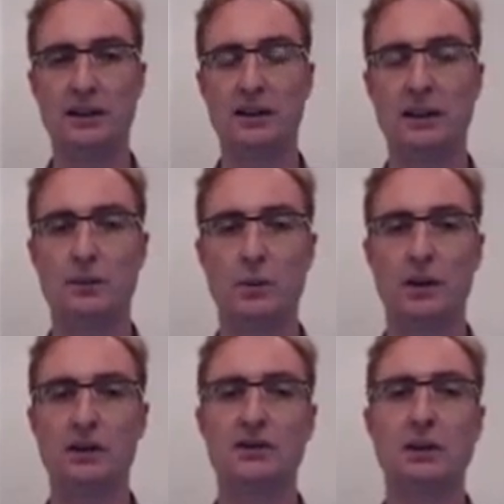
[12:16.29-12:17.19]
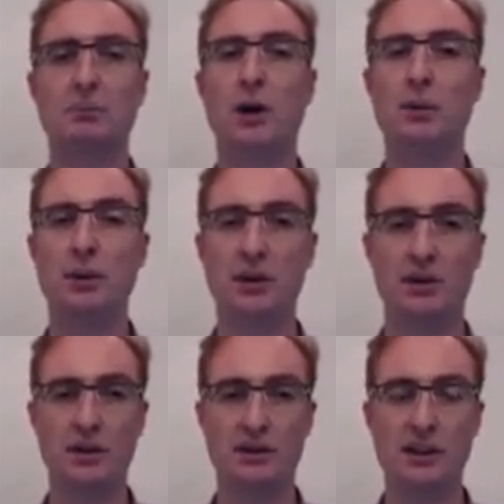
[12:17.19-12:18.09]
that while there's some popular
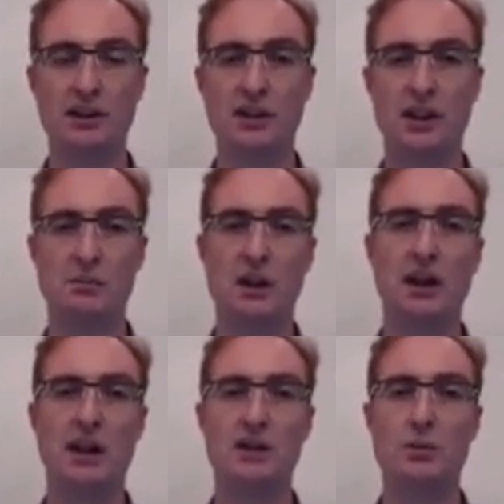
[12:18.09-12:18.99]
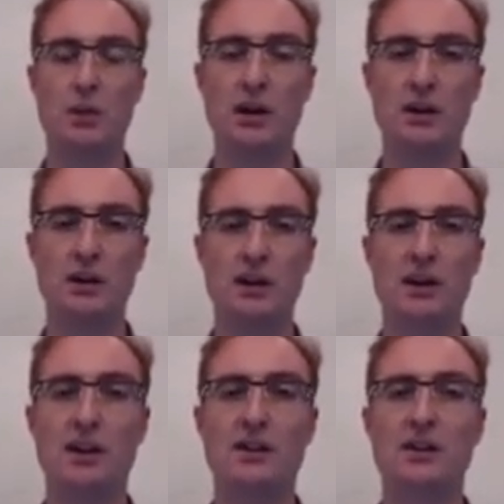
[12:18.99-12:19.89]
content that can be cached well,
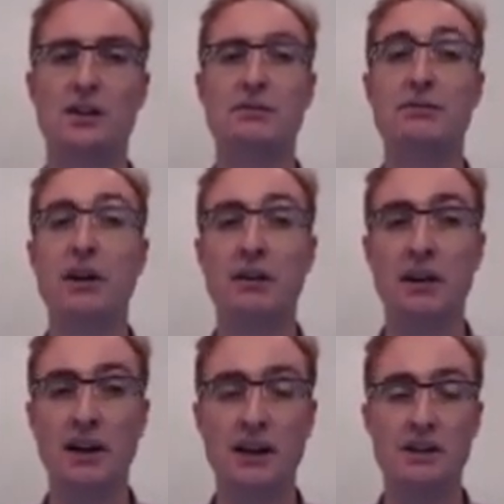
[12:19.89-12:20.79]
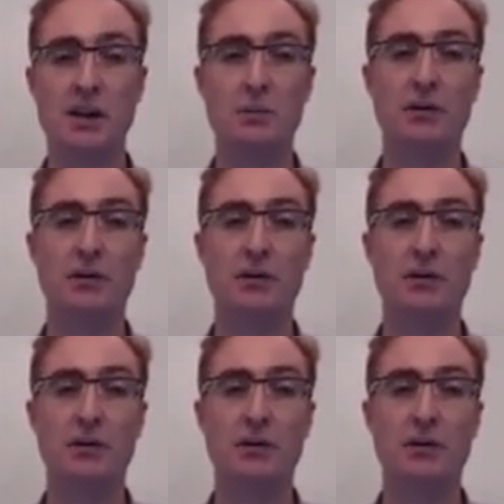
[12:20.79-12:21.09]
there's a very large number of